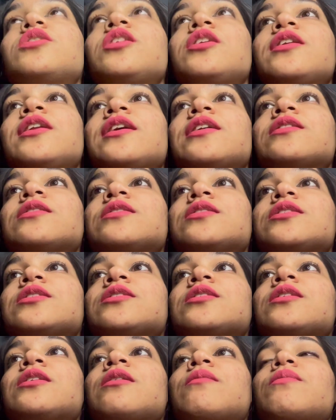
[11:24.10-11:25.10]
nails
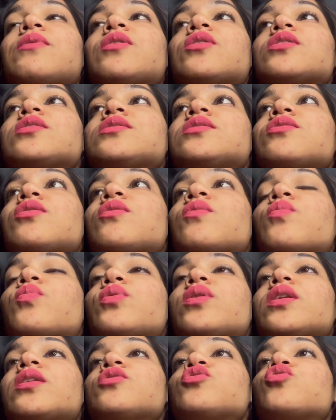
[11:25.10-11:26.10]
because you're
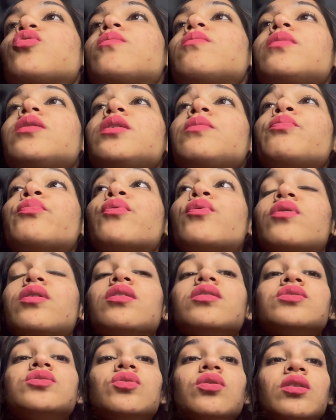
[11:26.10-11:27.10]
putting so many
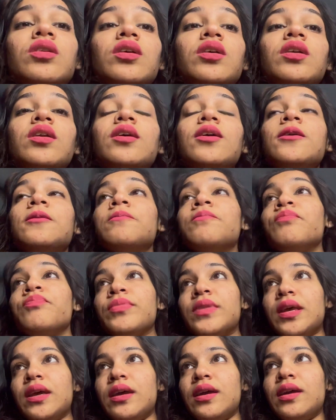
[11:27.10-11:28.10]
products on it
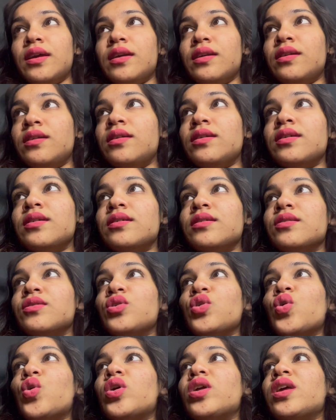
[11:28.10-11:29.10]
and
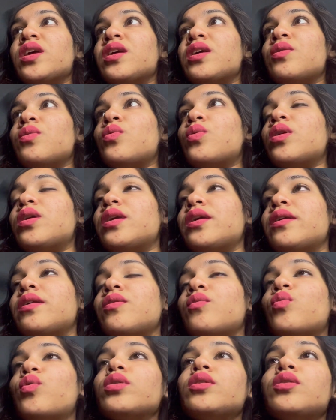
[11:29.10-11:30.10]
curing and
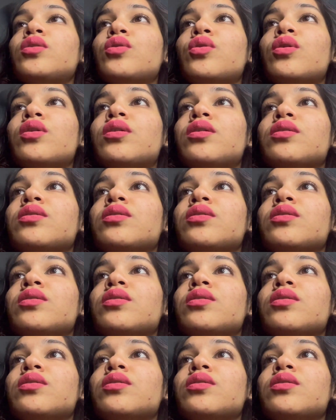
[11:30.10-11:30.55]
what not.